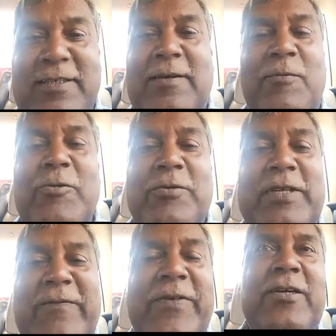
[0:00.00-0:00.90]
They come
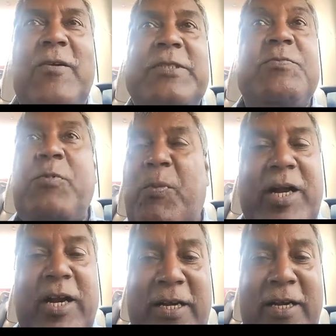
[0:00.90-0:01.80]
out of the effect of this
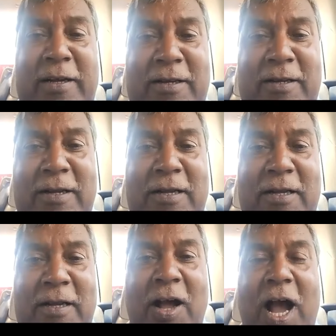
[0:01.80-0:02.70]
propaganda,
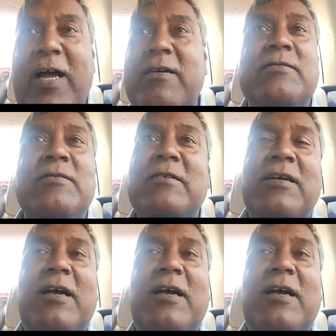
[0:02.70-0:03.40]
and